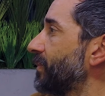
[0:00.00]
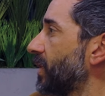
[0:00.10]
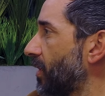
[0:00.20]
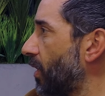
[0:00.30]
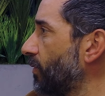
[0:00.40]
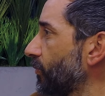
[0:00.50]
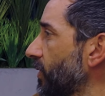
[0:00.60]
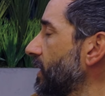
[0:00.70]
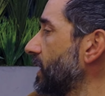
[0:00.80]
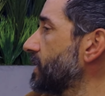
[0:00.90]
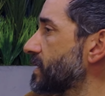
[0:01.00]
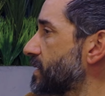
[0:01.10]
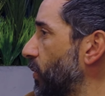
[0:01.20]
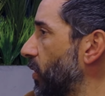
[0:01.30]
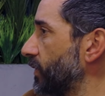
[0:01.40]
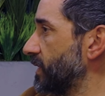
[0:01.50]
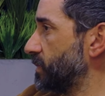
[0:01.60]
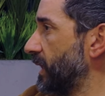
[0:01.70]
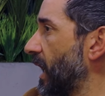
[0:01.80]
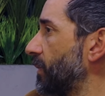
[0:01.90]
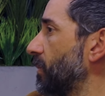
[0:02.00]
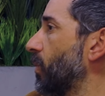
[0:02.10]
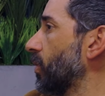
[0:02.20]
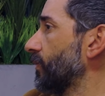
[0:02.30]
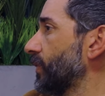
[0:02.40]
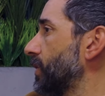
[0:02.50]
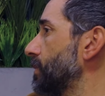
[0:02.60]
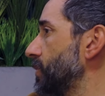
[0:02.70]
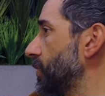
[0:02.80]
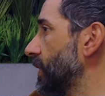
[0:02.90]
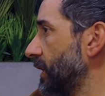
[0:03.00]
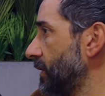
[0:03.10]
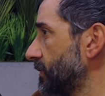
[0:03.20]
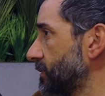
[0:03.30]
Golf really is a sport that's becoming more of a community